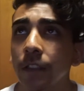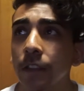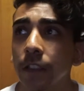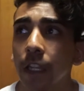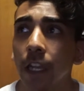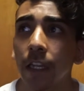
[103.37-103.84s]

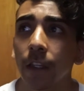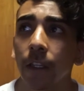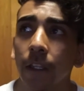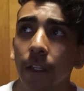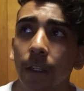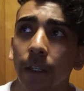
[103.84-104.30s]
yeah,
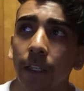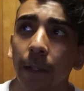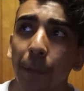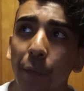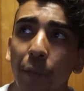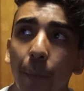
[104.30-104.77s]
they hit
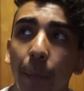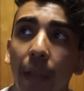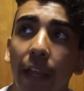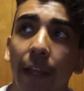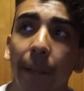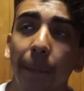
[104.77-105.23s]
me with a
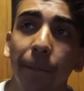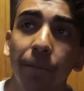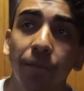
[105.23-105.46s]
bat.